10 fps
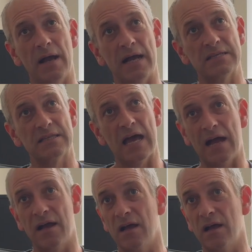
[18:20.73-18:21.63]
as
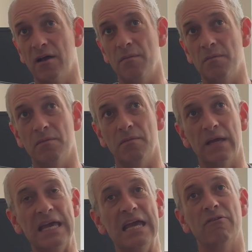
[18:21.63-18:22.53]
that
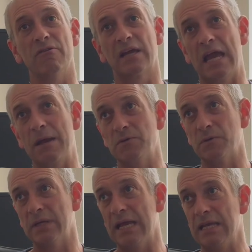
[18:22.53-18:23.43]
era came
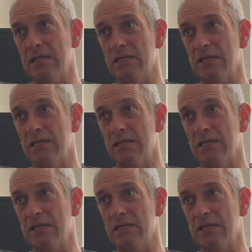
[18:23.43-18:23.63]
to an end,